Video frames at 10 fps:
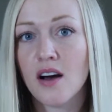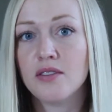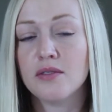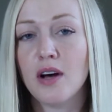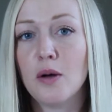of
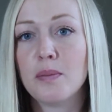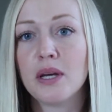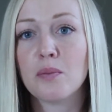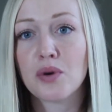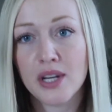
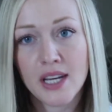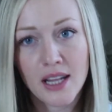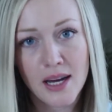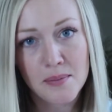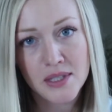developing
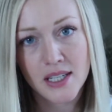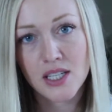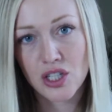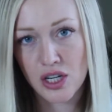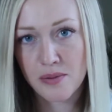
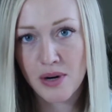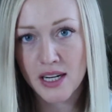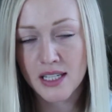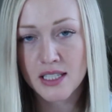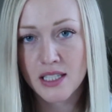preeclampsia during
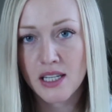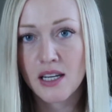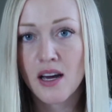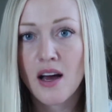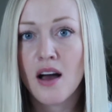pregnancy,